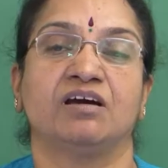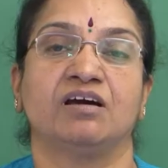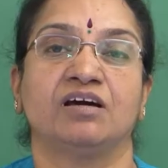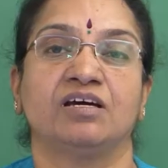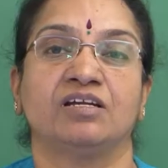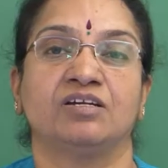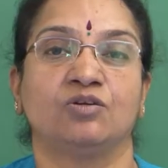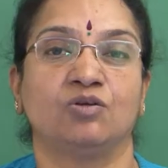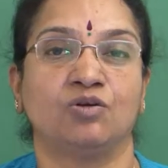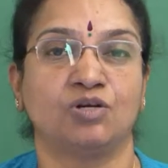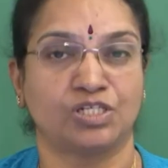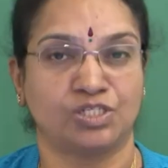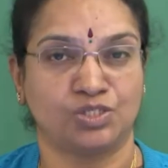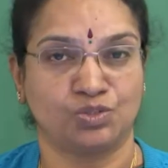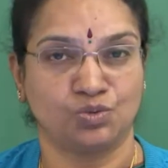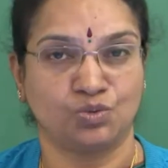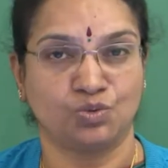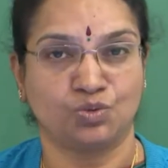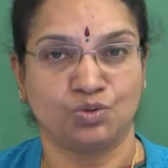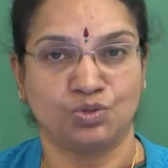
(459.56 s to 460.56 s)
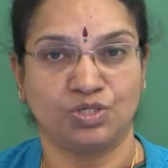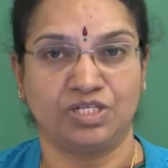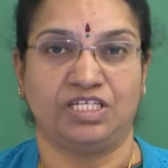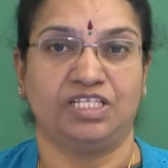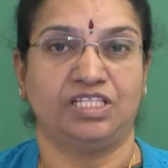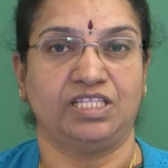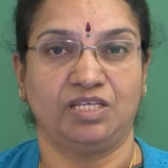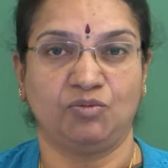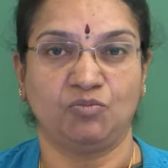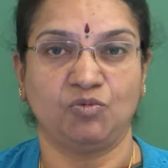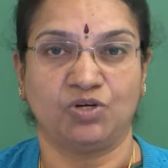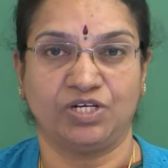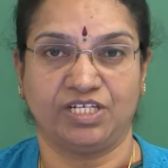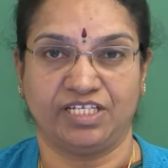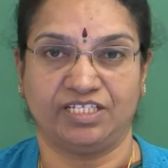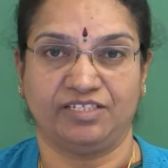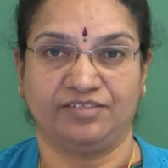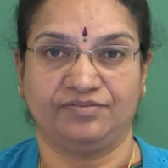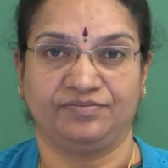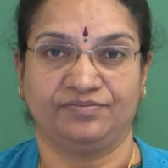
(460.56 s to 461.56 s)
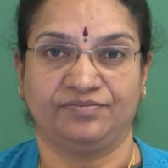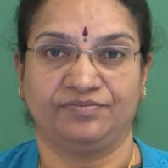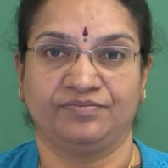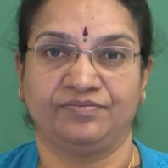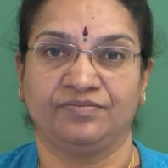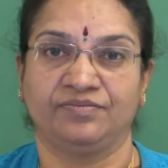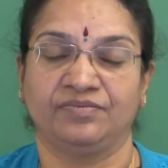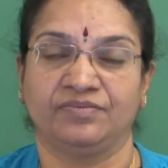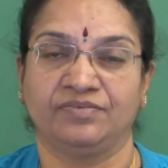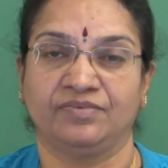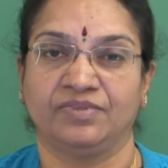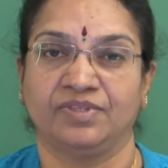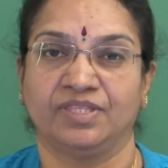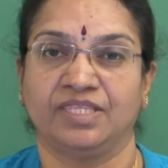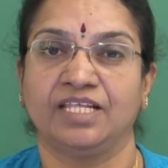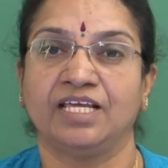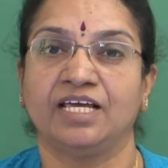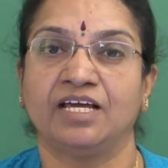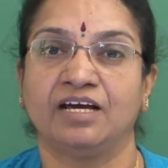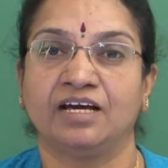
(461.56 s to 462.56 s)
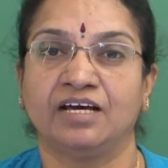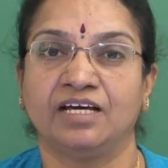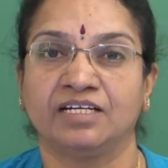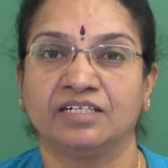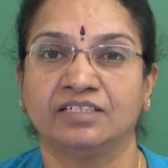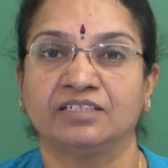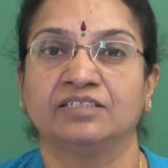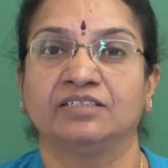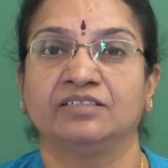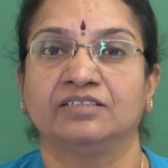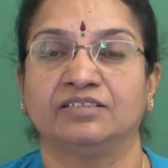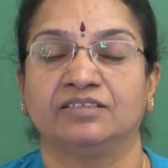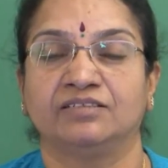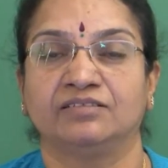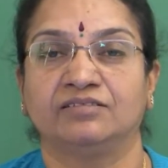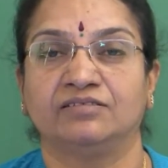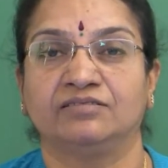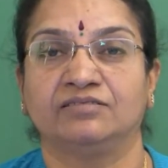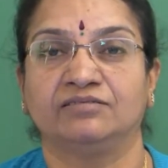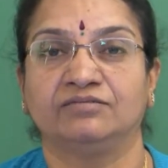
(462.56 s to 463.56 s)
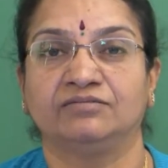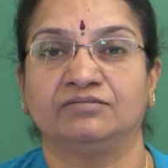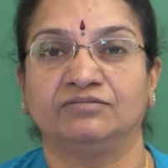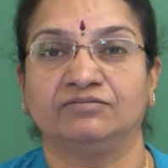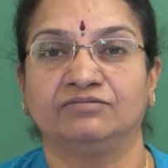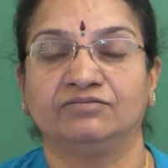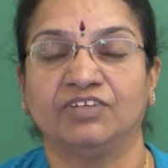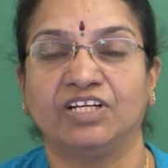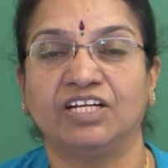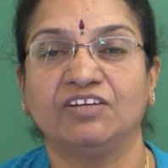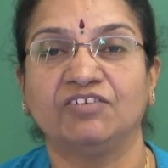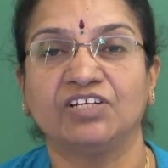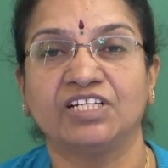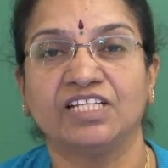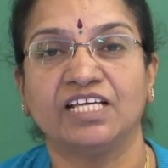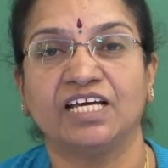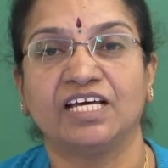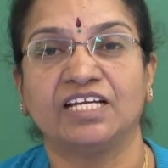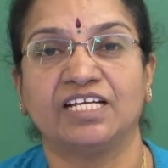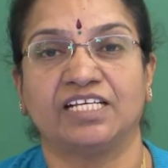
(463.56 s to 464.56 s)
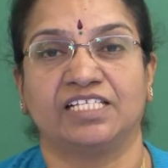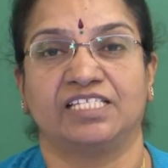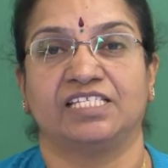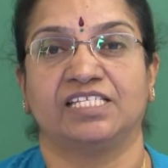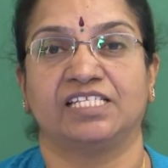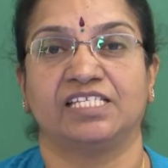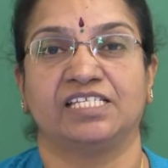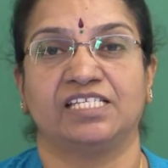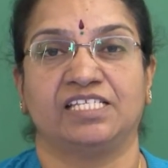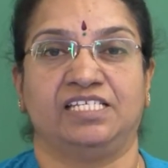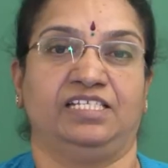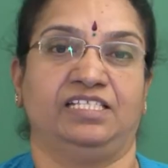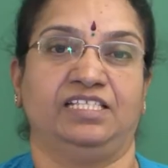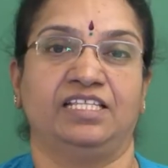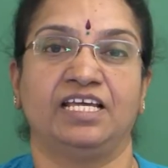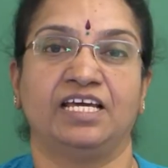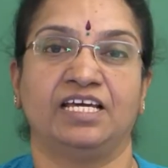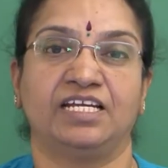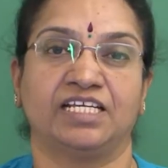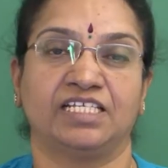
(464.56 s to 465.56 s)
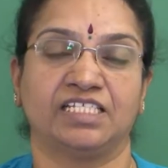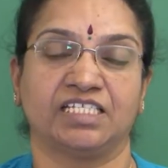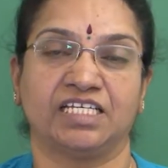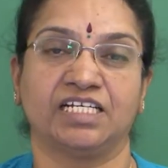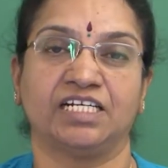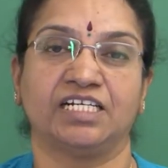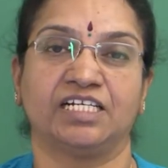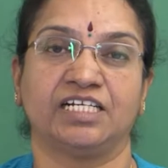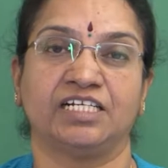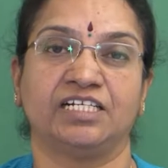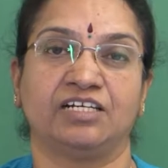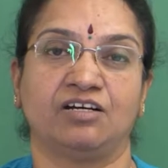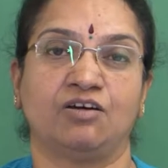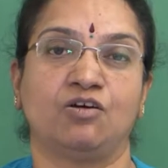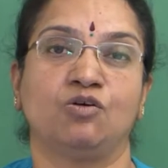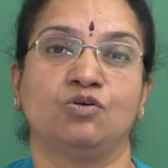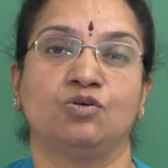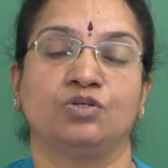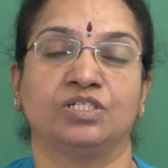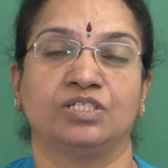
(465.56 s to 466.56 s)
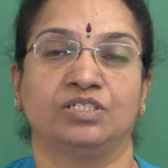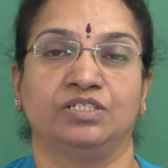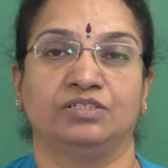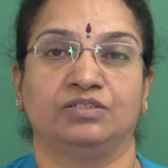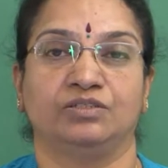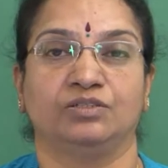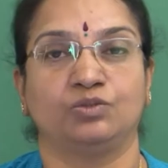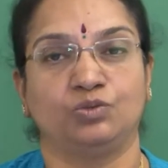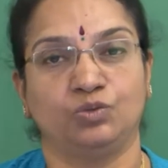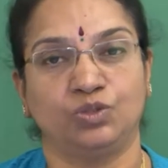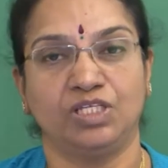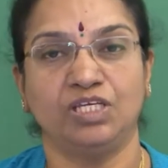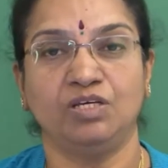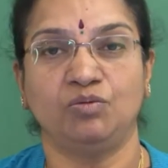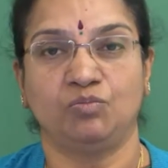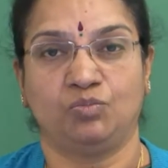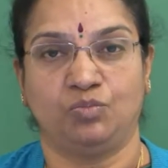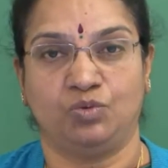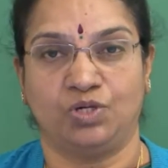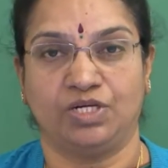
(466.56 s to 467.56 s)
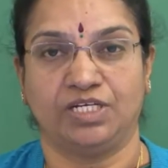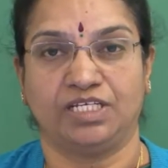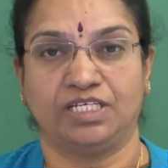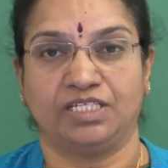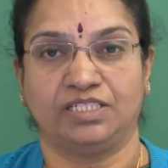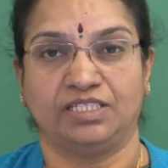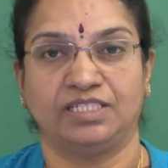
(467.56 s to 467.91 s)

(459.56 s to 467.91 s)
are not stored in the body. They are, uh, whenever they are excess, they are excreted out through the body.